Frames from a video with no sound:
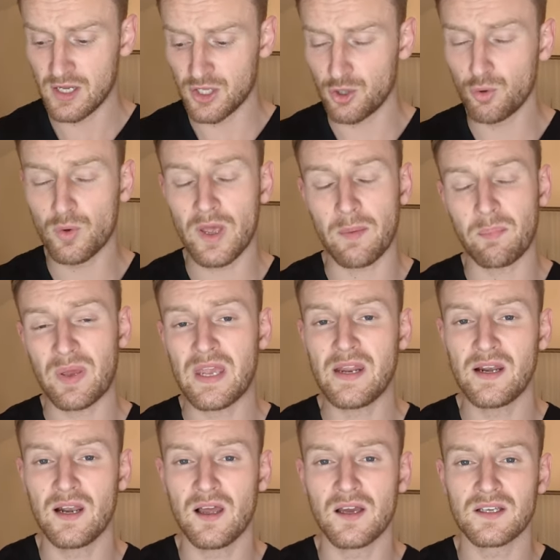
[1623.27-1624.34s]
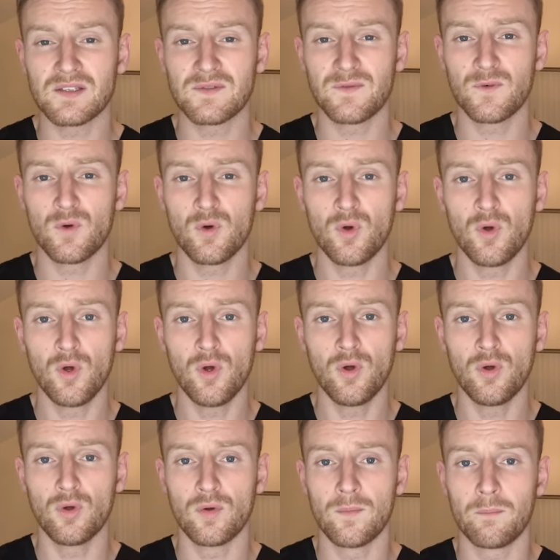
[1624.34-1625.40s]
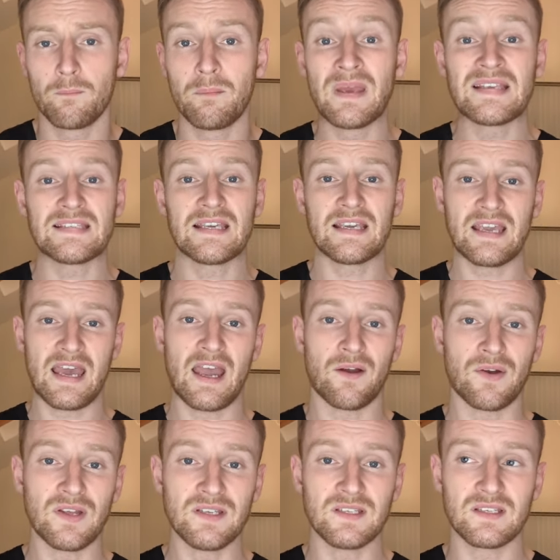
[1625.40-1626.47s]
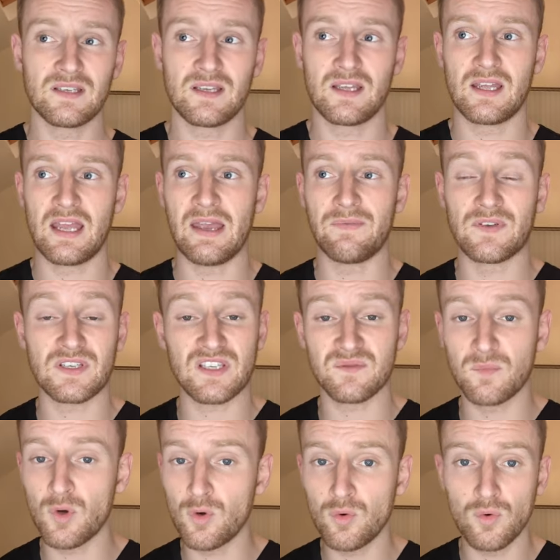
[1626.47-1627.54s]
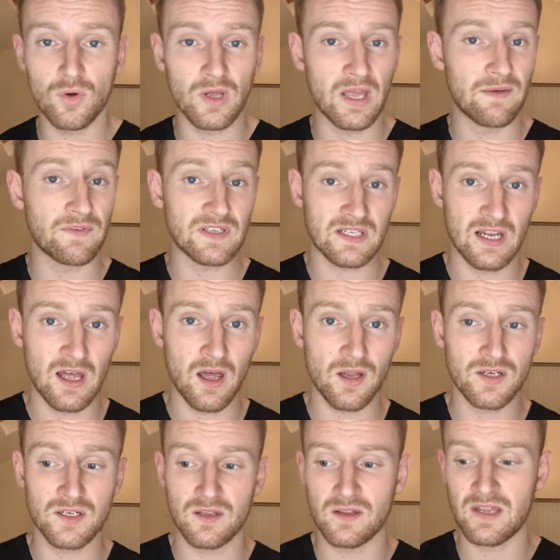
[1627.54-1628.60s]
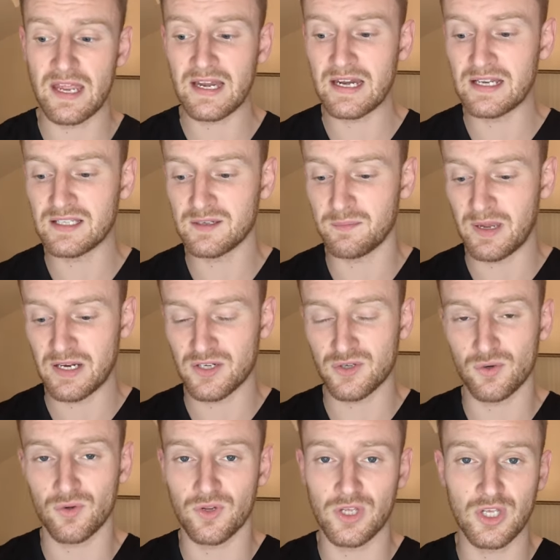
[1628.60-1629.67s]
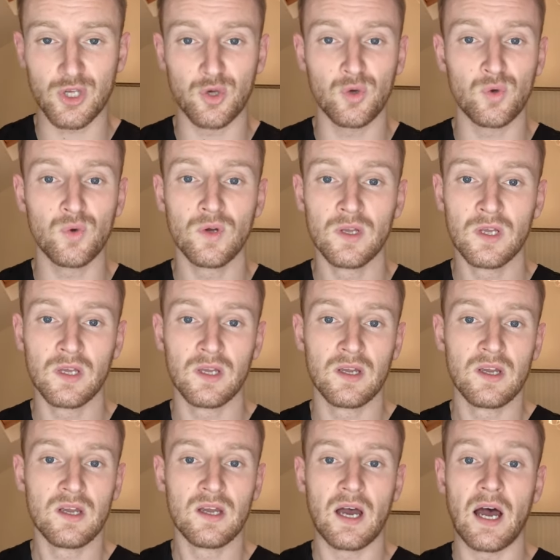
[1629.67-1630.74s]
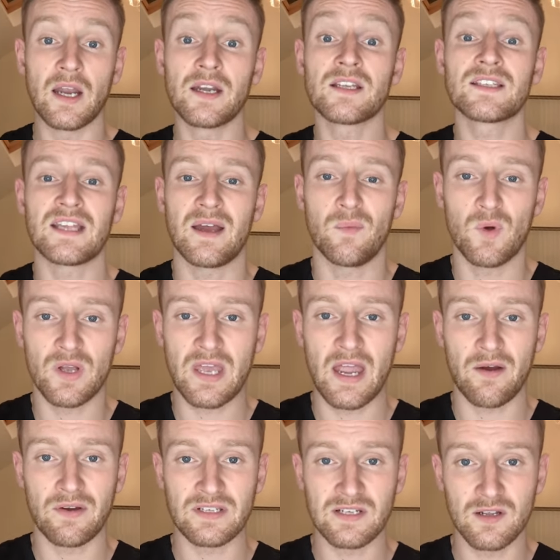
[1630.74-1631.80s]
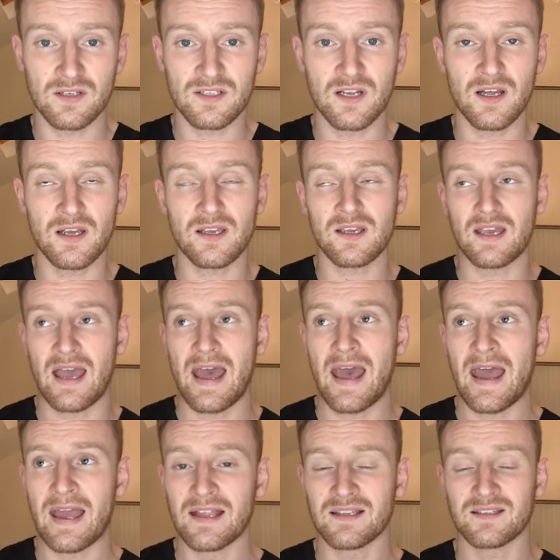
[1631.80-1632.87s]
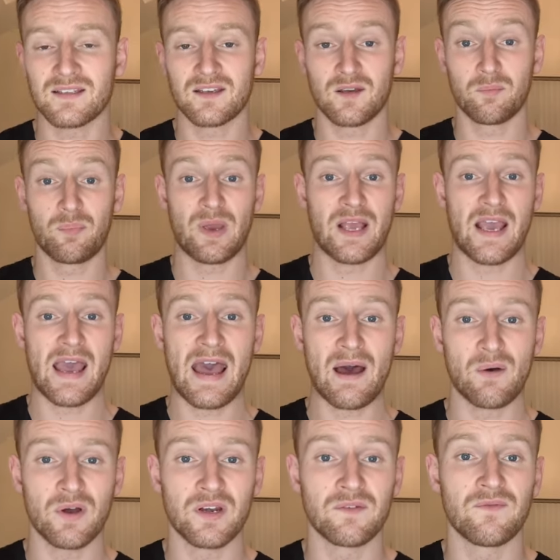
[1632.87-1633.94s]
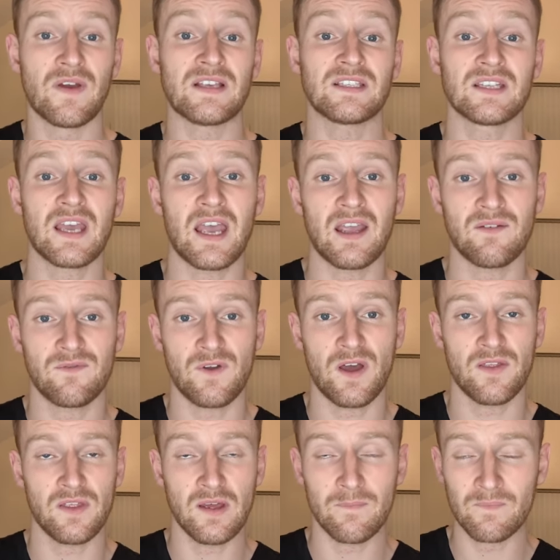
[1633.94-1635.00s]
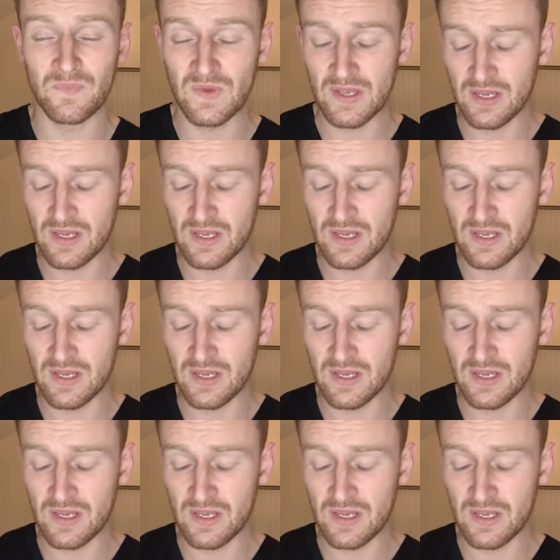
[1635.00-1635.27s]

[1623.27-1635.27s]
You'll get penalized for missing caries. If it's small, if it's large, they need to make sure that you understand what caries looks like and can pick it out and investigate it further.